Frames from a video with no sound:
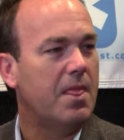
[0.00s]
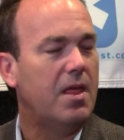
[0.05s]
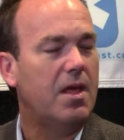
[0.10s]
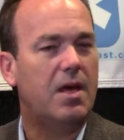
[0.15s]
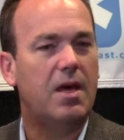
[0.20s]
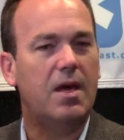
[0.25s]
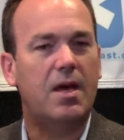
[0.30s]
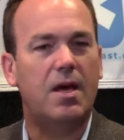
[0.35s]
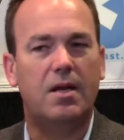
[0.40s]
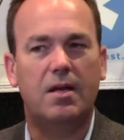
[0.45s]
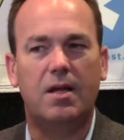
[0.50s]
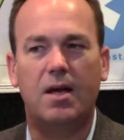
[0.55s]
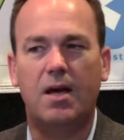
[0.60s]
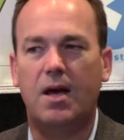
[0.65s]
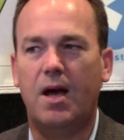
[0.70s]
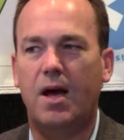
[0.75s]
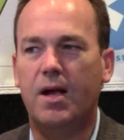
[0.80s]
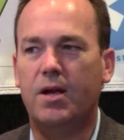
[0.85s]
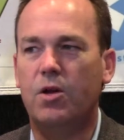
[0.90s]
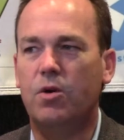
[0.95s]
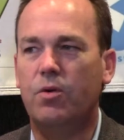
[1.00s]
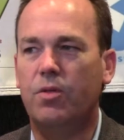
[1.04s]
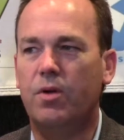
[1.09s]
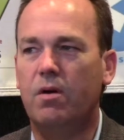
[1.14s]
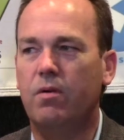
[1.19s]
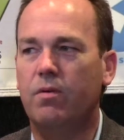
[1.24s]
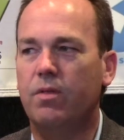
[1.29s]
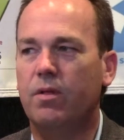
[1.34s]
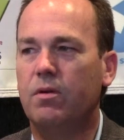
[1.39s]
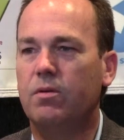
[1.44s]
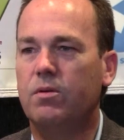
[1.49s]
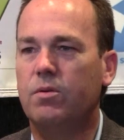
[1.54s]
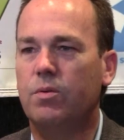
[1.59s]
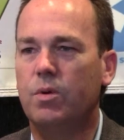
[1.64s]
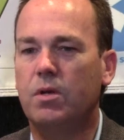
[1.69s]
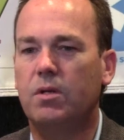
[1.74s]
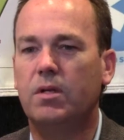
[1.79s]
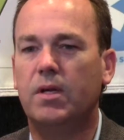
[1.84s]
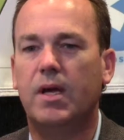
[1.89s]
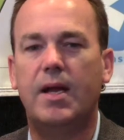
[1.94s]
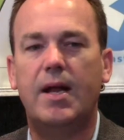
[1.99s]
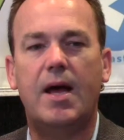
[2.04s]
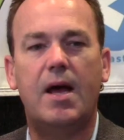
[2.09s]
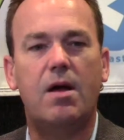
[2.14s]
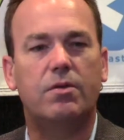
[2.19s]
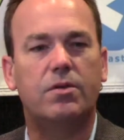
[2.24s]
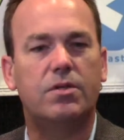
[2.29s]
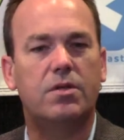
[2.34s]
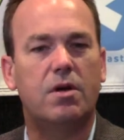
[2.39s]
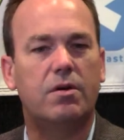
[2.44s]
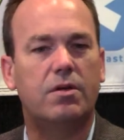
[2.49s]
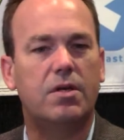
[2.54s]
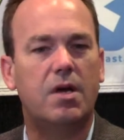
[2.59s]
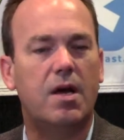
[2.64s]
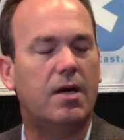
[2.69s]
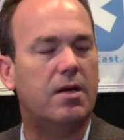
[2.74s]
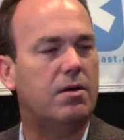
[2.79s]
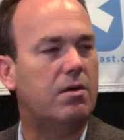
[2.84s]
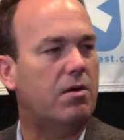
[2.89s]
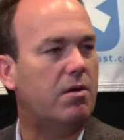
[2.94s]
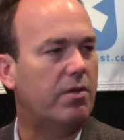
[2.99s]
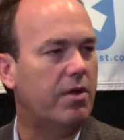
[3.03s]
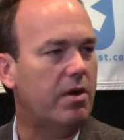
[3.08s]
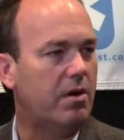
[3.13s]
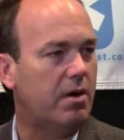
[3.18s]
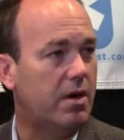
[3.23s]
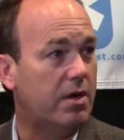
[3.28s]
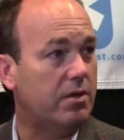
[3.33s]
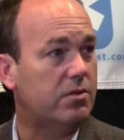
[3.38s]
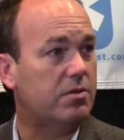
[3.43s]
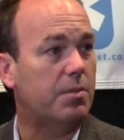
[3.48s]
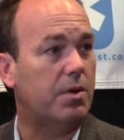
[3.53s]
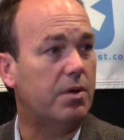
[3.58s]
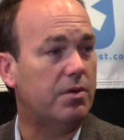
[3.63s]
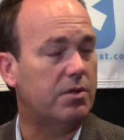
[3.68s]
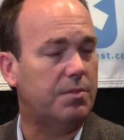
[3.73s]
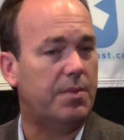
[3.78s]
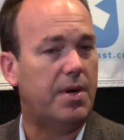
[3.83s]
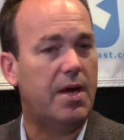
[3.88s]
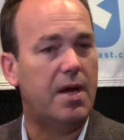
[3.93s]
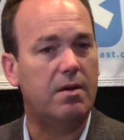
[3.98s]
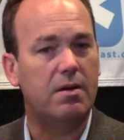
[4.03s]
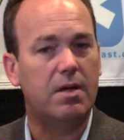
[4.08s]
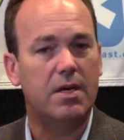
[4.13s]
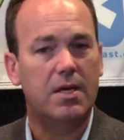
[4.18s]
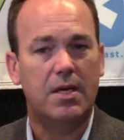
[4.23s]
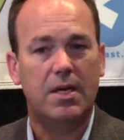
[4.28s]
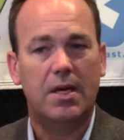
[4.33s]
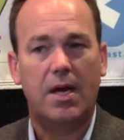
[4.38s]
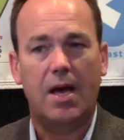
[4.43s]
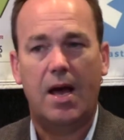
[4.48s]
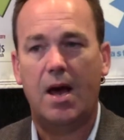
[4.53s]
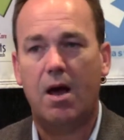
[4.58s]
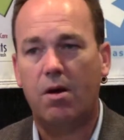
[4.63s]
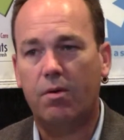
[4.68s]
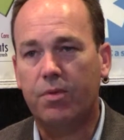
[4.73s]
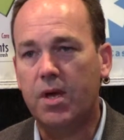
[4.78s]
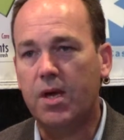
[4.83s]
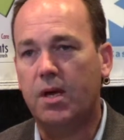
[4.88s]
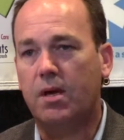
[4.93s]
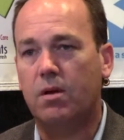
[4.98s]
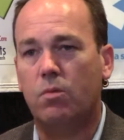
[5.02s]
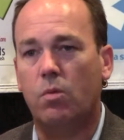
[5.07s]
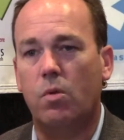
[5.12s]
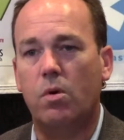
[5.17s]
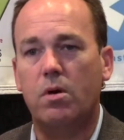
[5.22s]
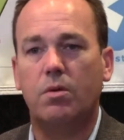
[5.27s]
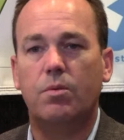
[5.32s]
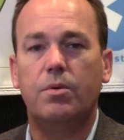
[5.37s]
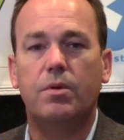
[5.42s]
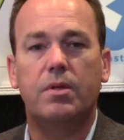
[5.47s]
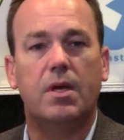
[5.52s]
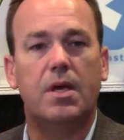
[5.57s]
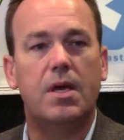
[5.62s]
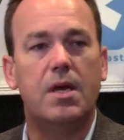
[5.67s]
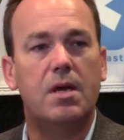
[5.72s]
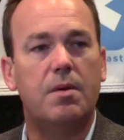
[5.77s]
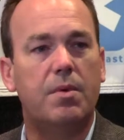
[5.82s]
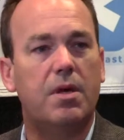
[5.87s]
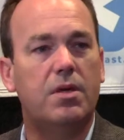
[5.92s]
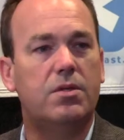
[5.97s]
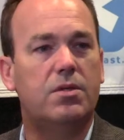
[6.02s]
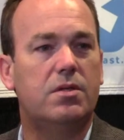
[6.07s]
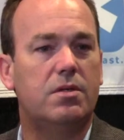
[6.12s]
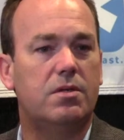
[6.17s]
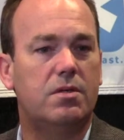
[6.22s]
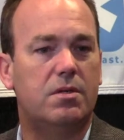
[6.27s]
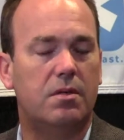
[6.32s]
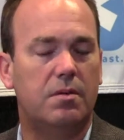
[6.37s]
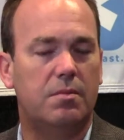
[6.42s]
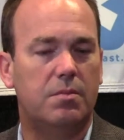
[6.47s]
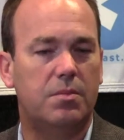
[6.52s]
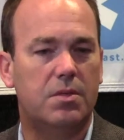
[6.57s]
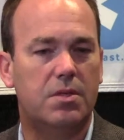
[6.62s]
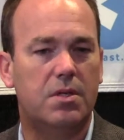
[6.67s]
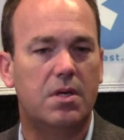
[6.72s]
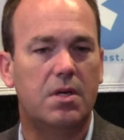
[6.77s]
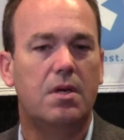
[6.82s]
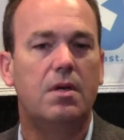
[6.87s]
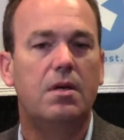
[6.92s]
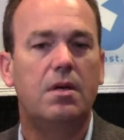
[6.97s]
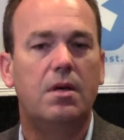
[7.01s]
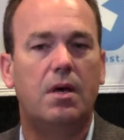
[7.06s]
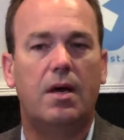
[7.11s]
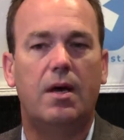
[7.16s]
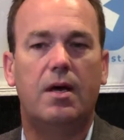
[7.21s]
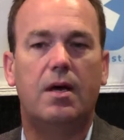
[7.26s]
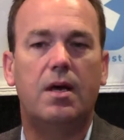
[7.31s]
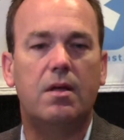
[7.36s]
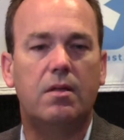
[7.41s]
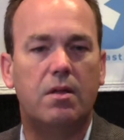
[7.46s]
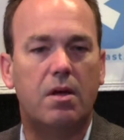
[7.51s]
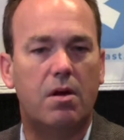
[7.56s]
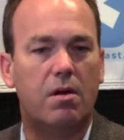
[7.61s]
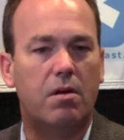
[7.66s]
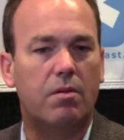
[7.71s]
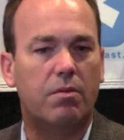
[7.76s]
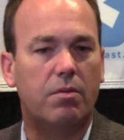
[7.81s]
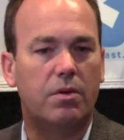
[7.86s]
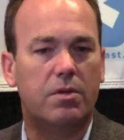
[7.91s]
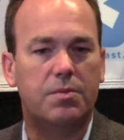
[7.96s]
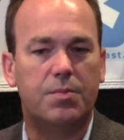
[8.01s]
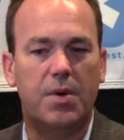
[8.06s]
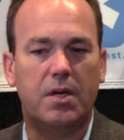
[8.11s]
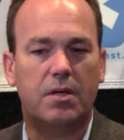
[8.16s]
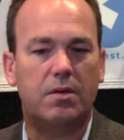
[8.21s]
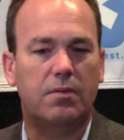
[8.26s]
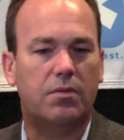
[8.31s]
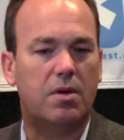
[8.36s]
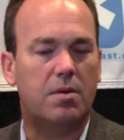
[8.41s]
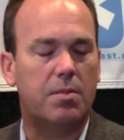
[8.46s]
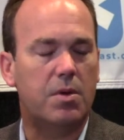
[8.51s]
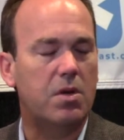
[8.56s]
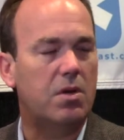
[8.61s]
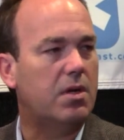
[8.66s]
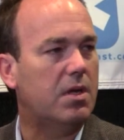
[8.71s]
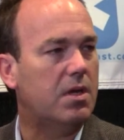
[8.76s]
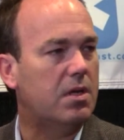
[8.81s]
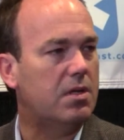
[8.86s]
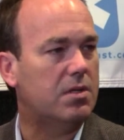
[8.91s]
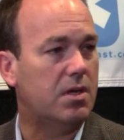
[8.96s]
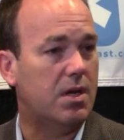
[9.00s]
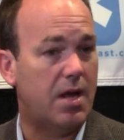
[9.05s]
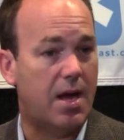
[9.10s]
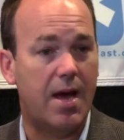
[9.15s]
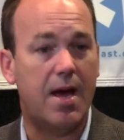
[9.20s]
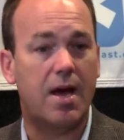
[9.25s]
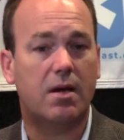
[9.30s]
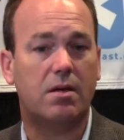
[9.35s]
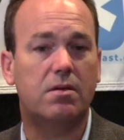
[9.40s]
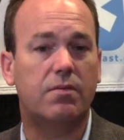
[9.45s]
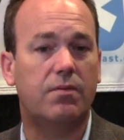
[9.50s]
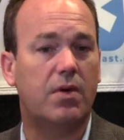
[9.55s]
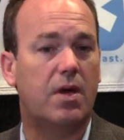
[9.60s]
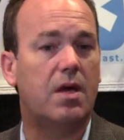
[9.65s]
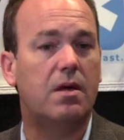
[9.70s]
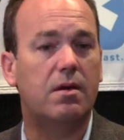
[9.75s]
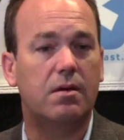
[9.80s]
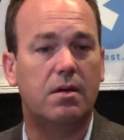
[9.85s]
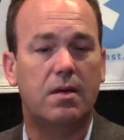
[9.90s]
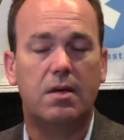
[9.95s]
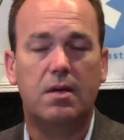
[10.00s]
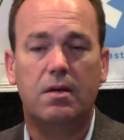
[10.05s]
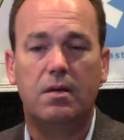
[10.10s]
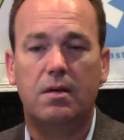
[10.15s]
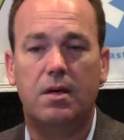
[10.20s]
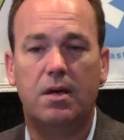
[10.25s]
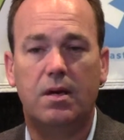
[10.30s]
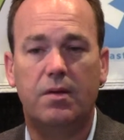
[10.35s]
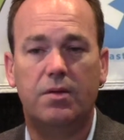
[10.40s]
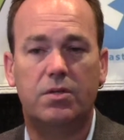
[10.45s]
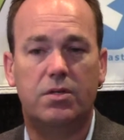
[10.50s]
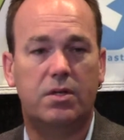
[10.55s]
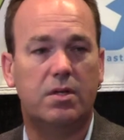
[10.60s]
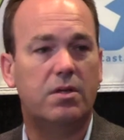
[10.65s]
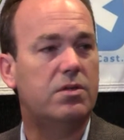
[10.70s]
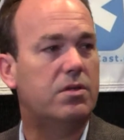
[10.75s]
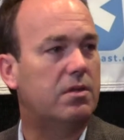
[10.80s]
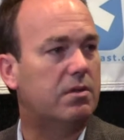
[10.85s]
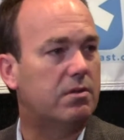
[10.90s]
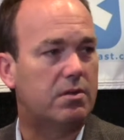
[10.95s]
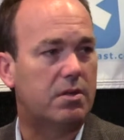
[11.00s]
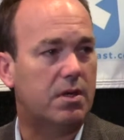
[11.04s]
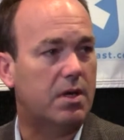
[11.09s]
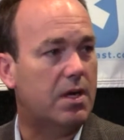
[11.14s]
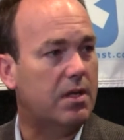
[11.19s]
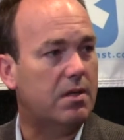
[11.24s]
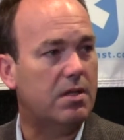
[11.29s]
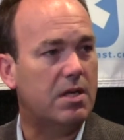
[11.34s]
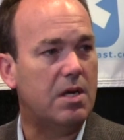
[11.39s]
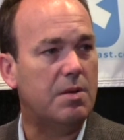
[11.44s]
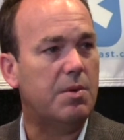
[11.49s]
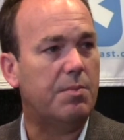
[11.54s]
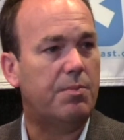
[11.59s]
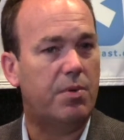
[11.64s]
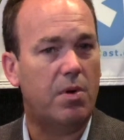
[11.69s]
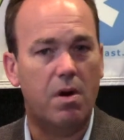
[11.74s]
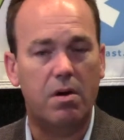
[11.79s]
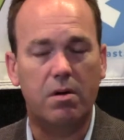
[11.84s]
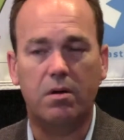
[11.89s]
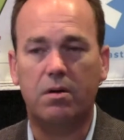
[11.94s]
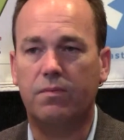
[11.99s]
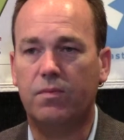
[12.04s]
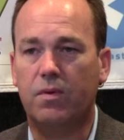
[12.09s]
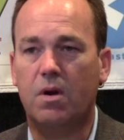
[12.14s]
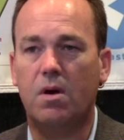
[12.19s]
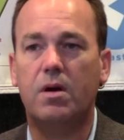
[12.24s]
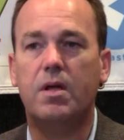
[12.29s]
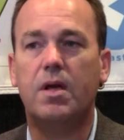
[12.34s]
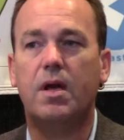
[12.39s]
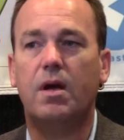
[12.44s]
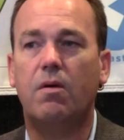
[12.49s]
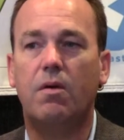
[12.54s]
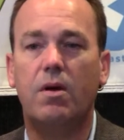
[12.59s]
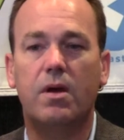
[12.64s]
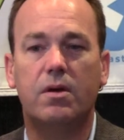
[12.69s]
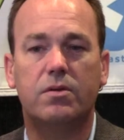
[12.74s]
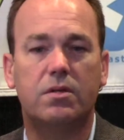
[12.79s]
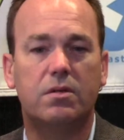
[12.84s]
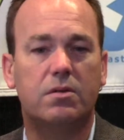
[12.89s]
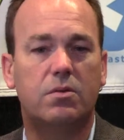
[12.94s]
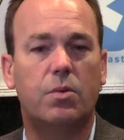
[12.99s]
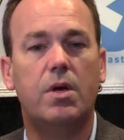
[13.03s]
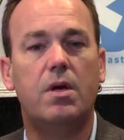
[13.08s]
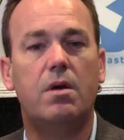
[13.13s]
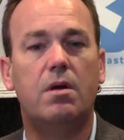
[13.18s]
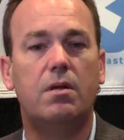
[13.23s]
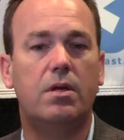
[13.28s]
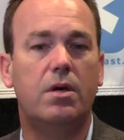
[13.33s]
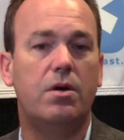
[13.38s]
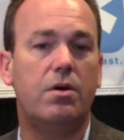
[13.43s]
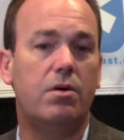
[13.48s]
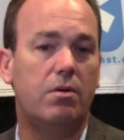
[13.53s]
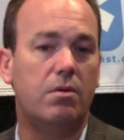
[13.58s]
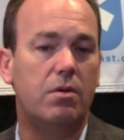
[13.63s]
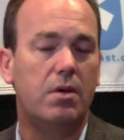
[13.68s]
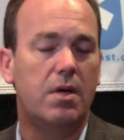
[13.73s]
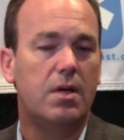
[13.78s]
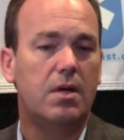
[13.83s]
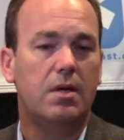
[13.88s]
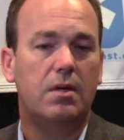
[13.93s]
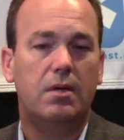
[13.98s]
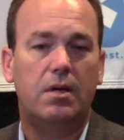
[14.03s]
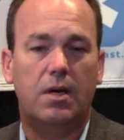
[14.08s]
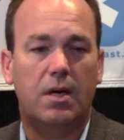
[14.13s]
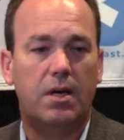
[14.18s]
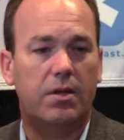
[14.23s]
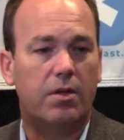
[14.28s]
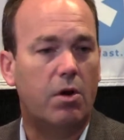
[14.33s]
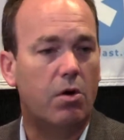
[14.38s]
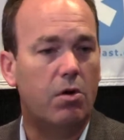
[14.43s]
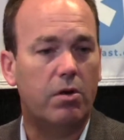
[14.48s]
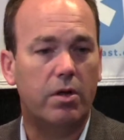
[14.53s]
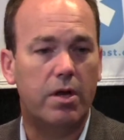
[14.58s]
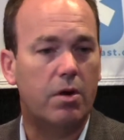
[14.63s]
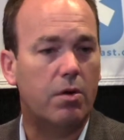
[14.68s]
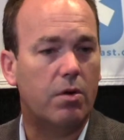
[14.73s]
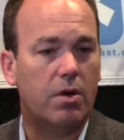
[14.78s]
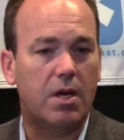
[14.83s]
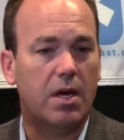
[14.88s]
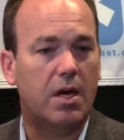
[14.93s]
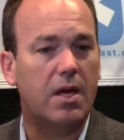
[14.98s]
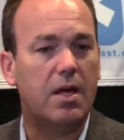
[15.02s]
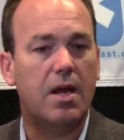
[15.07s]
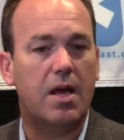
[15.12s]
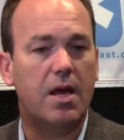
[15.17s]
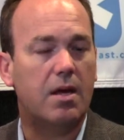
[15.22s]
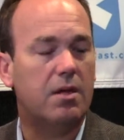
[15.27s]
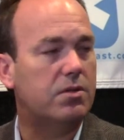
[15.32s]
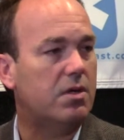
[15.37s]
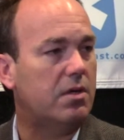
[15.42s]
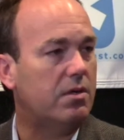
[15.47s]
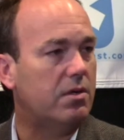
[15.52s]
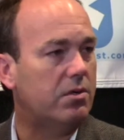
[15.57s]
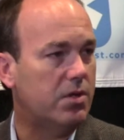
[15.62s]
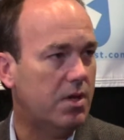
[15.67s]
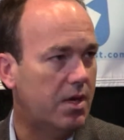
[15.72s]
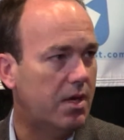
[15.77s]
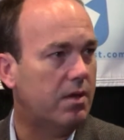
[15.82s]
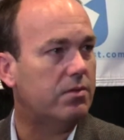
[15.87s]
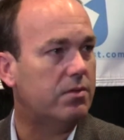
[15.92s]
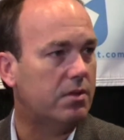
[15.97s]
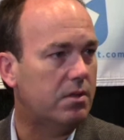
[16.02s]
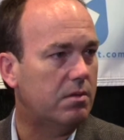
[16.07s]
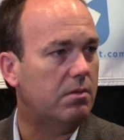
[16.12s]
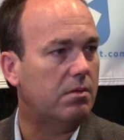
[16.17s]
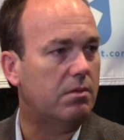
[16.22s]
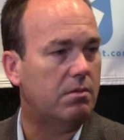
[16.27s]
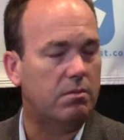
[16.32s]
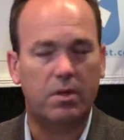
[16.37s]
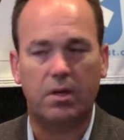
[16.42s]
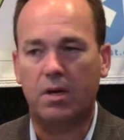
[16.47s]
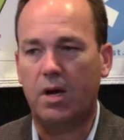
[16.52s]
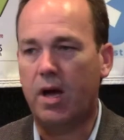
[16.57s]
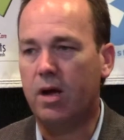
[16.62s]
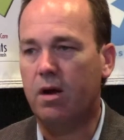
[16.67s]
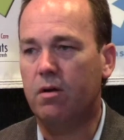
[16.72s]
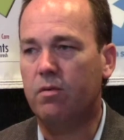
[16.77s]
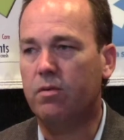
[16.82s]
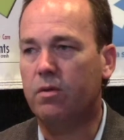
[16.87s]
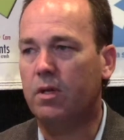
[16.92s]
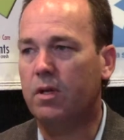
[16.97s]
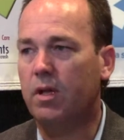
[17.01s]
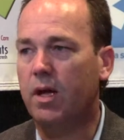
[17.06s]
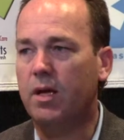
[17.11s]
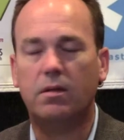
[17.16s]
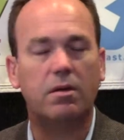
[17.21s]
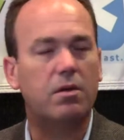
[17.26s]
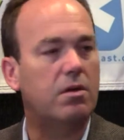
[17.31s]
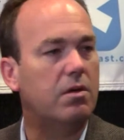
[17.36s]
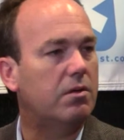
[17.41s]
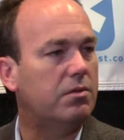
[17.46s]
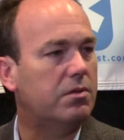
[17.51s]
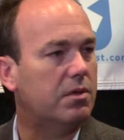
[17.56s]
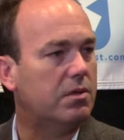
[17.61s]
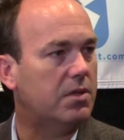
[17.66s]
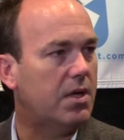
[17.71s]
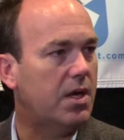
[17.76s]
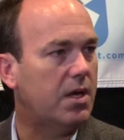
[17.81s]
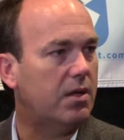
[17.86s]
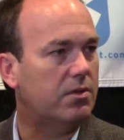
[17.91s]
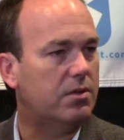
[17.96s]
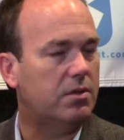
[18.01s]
and uh, I know they're, they're thrilled to get out and start talking to all their customers about how they can work with the E M S systems uh, in their respective communities and activate uh, the citizens and get them a part of cardiac arrest, because we all know uh, the earlier you can get hands on the chest, the, the higher the likelihood of success.